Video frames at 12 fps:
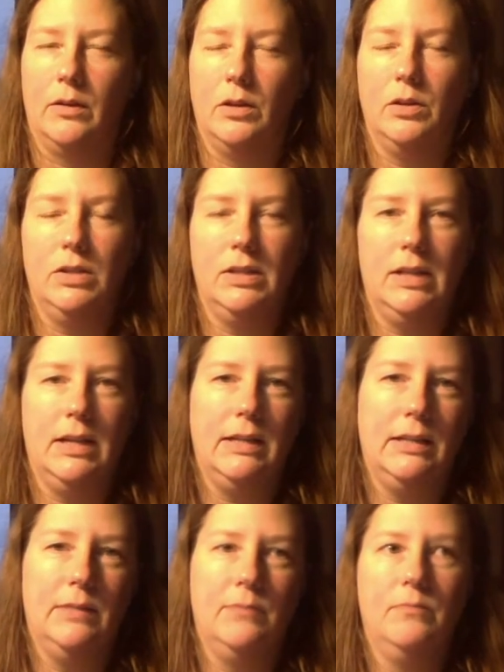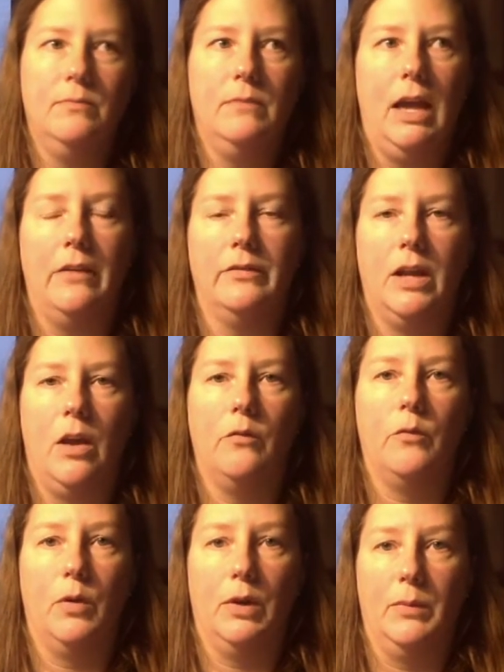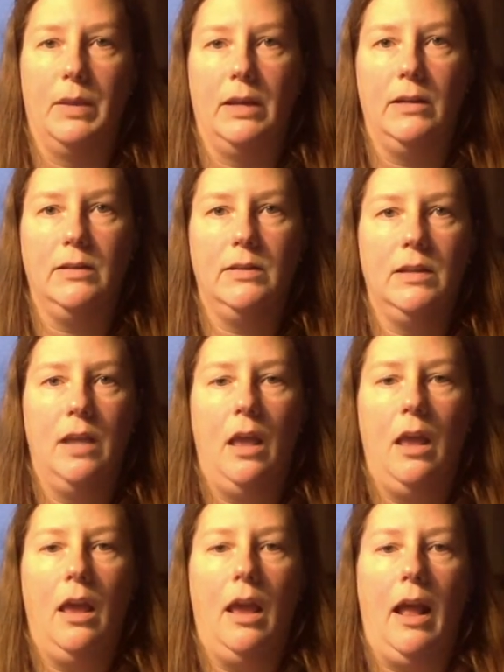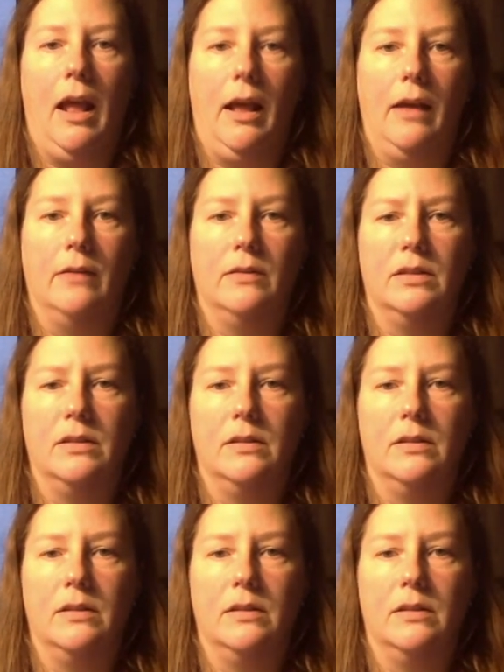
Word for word: It usually takes mm, half an hour, forty minutes. And